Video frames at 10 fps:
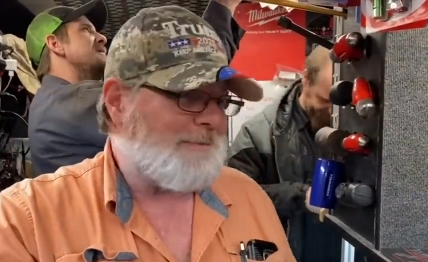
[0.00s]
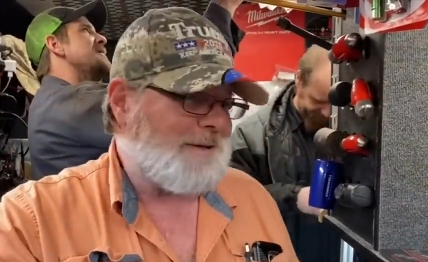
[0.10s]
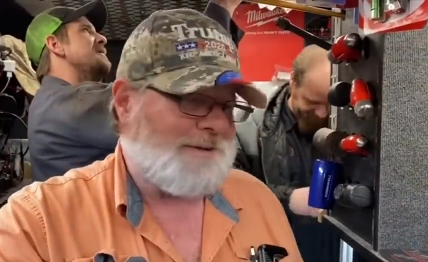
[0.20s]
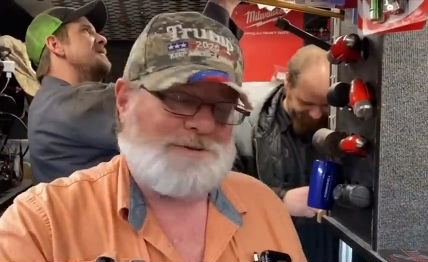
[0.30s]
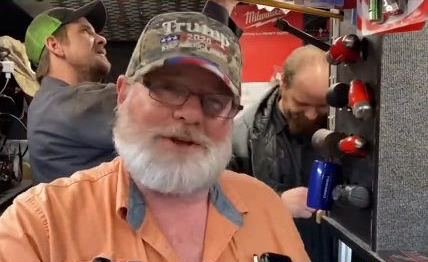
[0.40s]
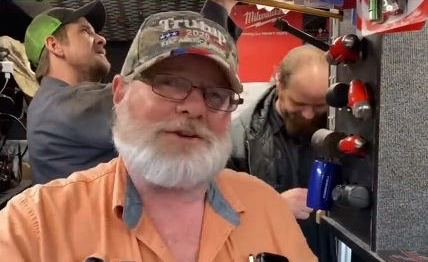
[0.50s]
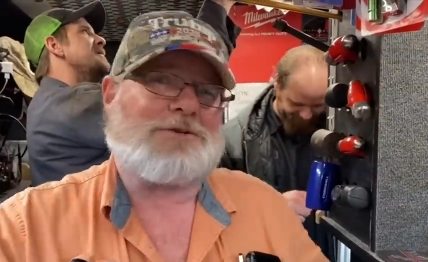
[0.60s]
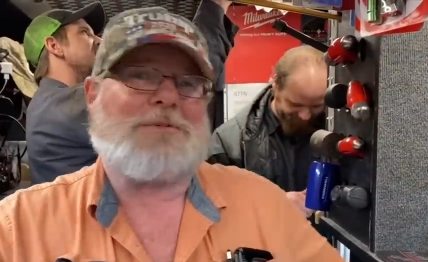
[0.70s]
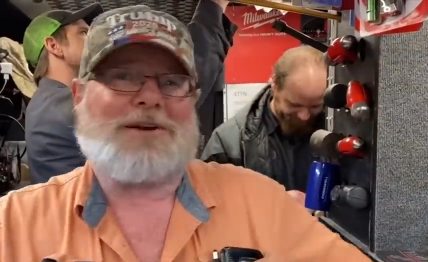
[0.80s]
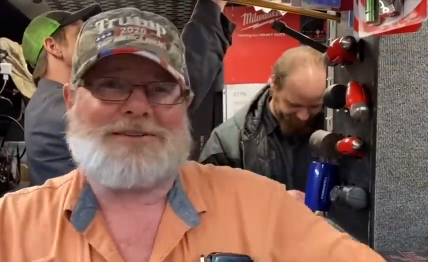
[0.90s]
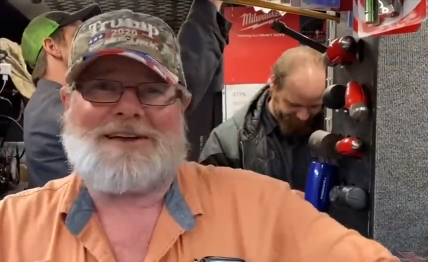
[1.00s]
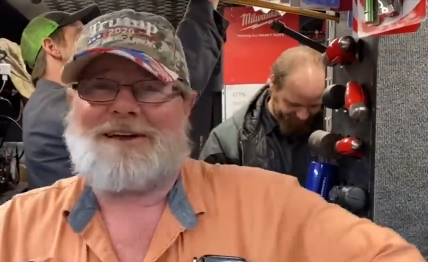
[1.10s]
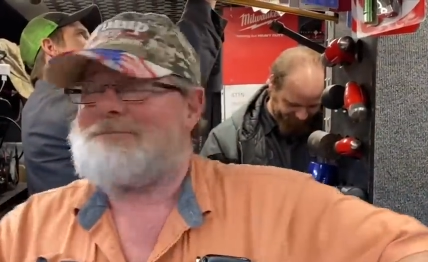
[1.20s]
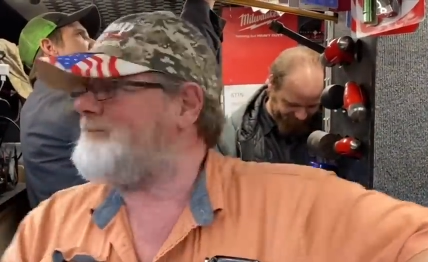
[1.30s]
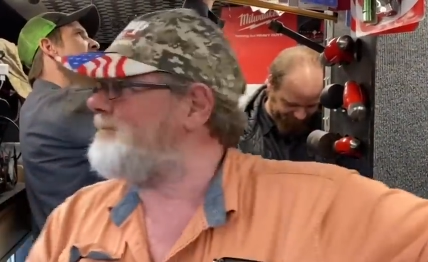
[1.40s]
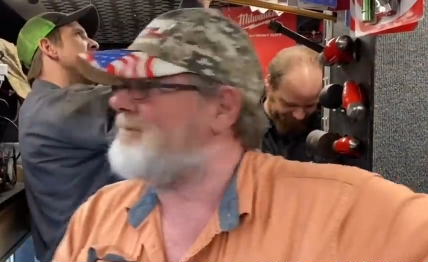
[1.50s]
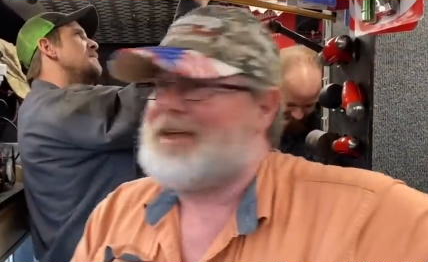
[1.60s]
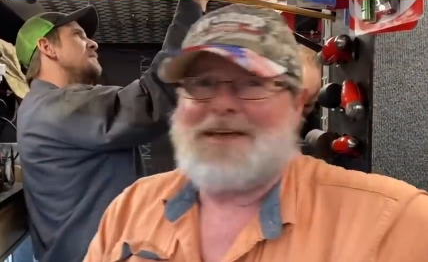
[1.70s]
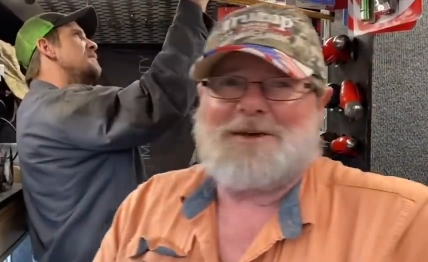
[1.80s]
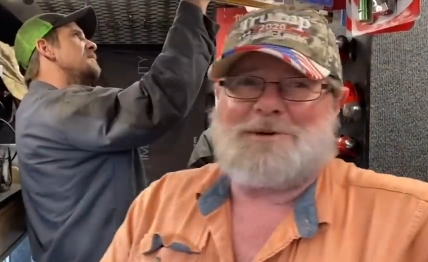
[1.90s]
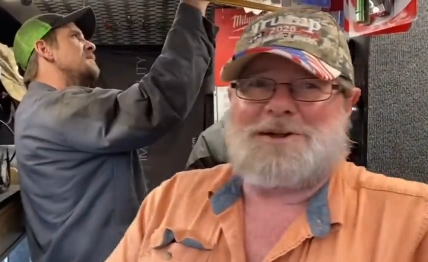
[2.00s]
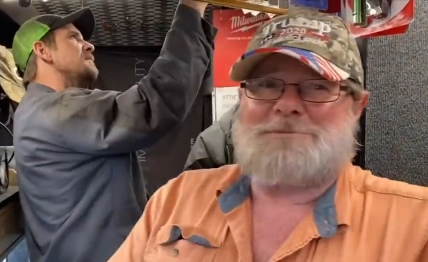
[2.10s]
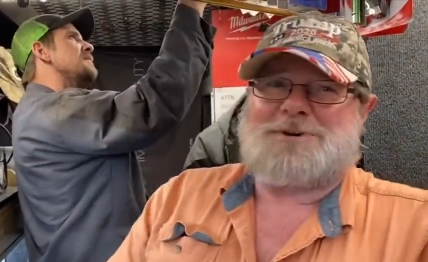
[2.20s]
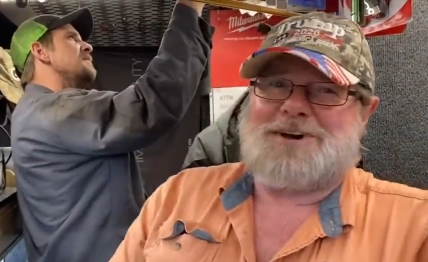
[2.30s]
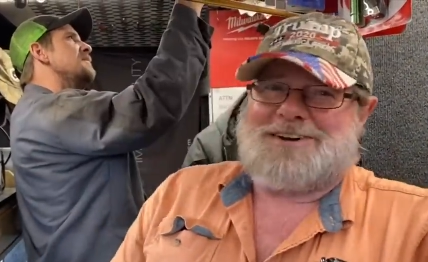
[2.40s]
Speaker 1: because I expect that. My number